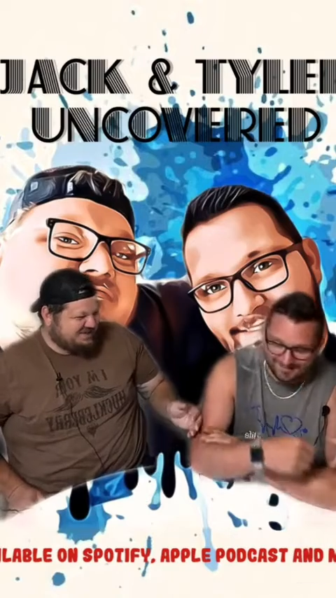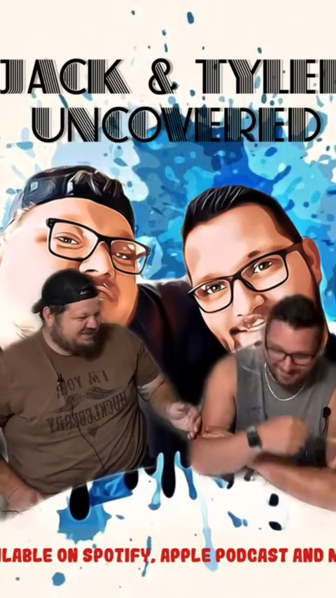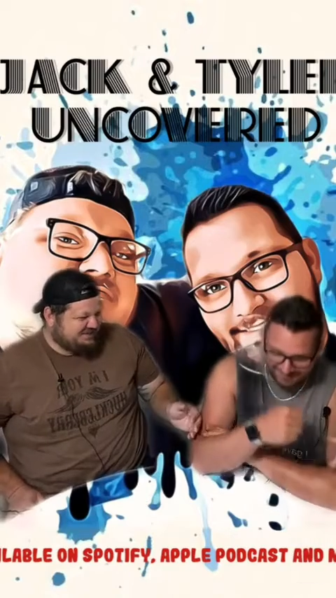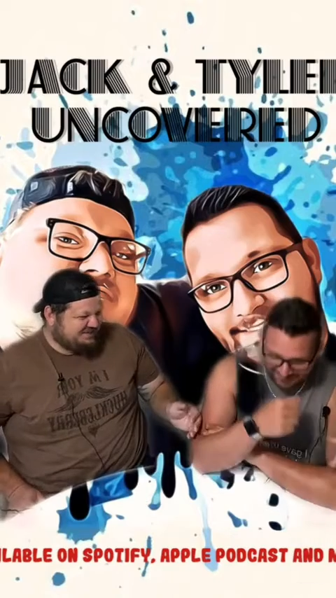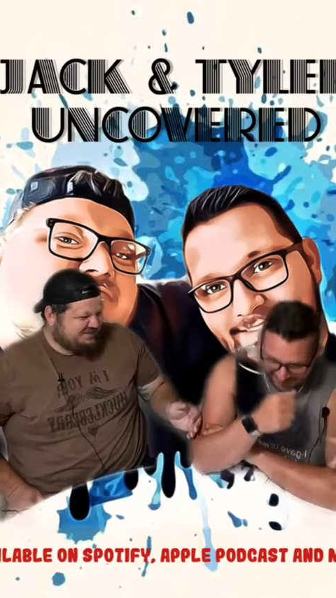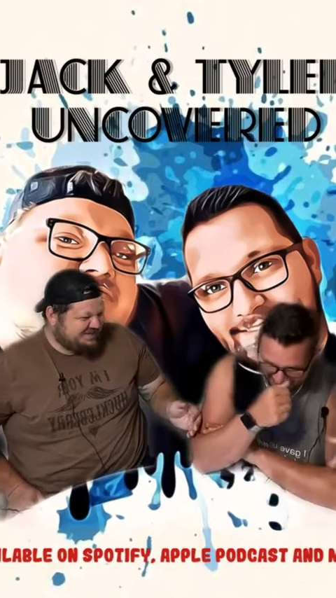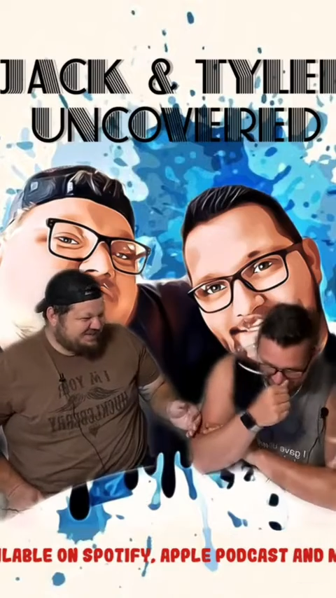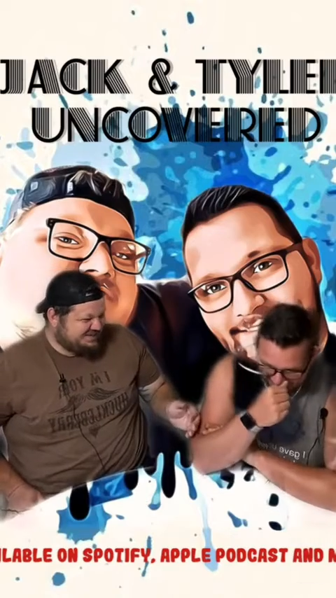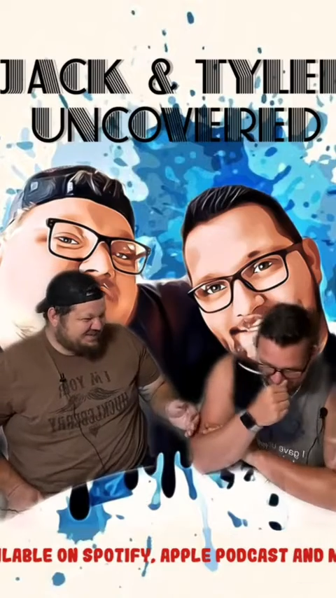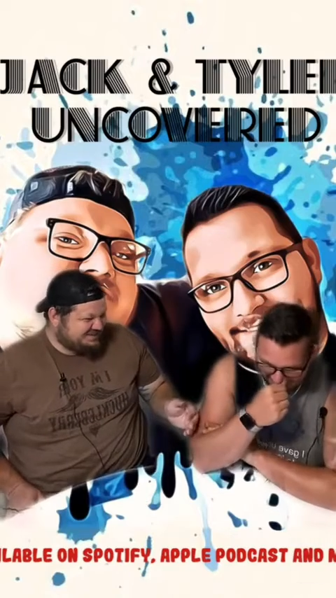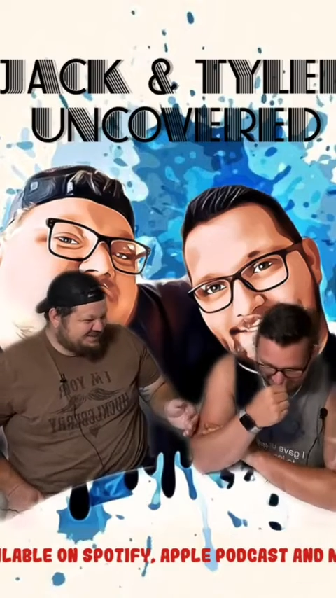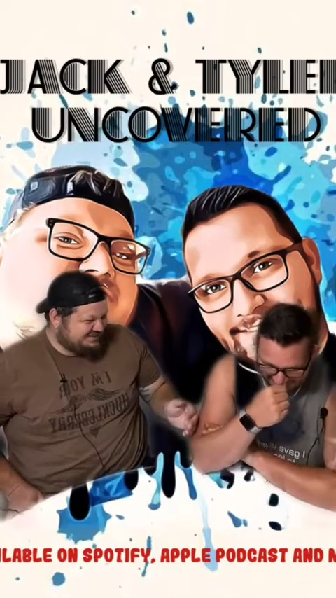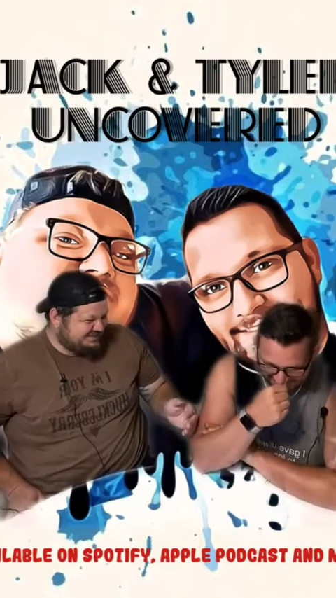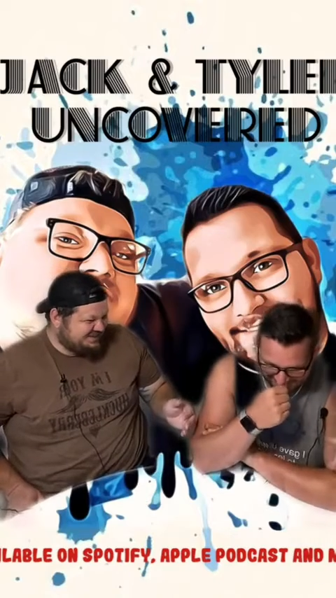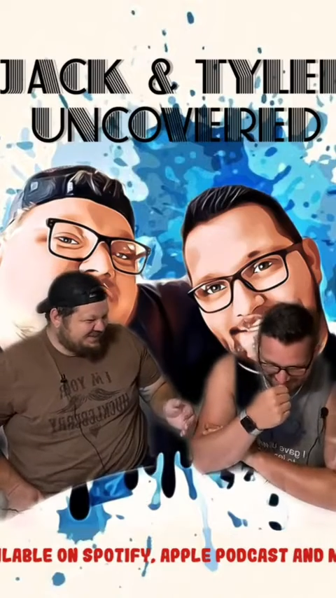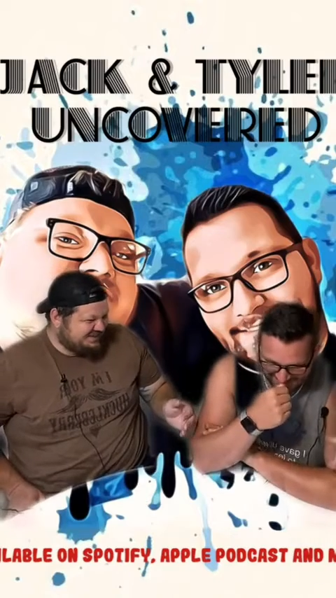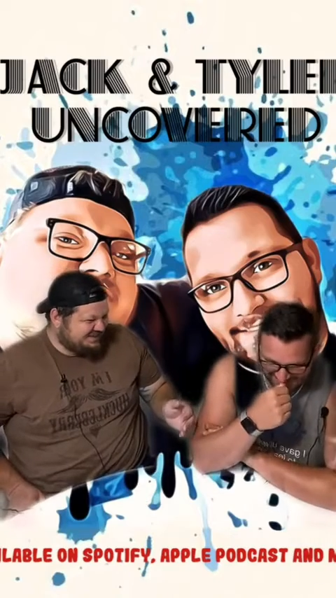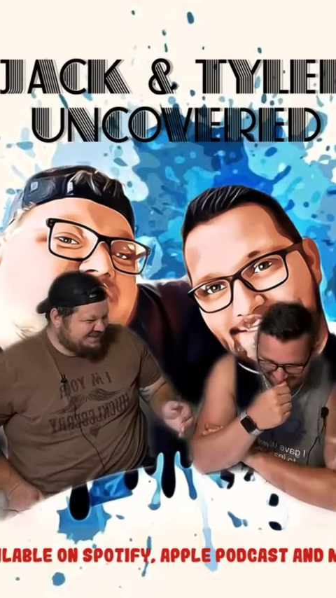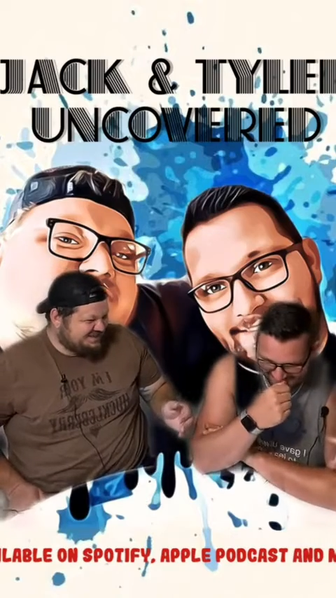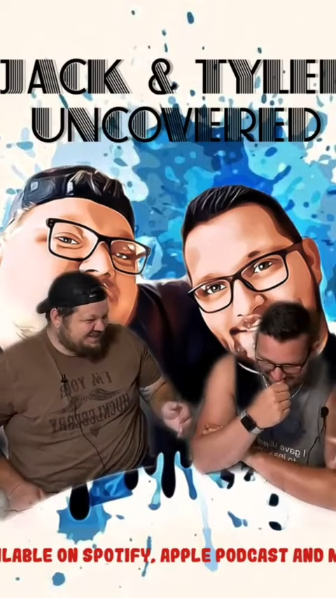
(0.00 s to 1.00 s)
whenever your kids are
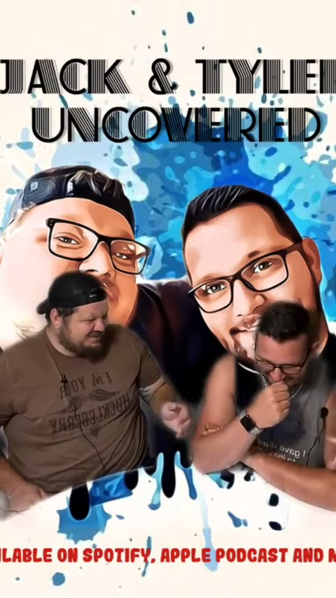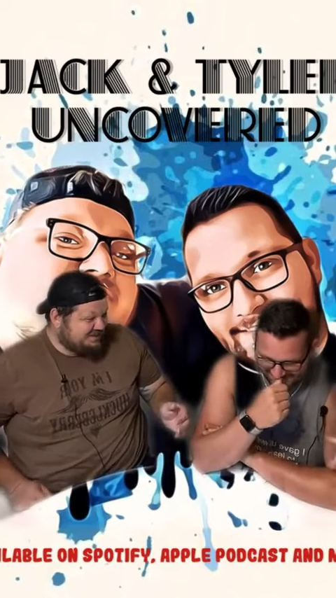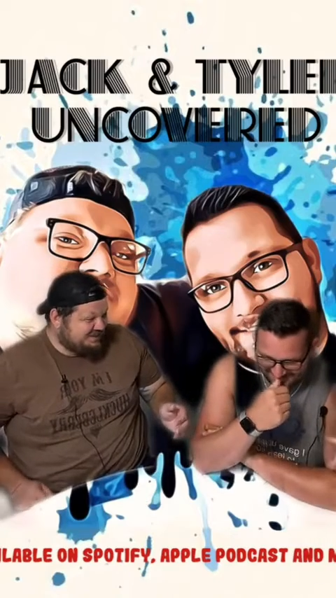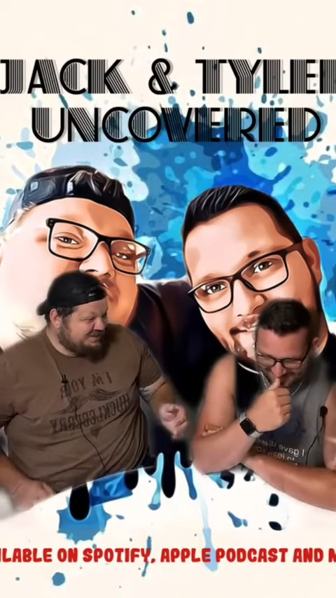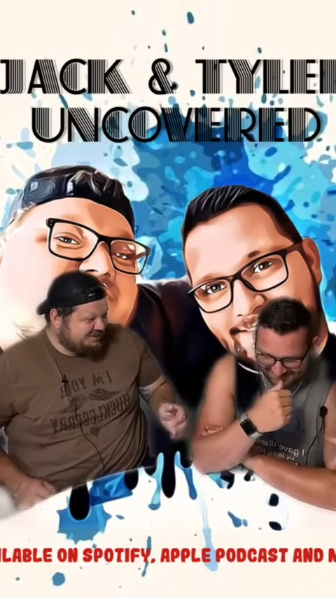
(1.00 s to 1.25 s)
winning something,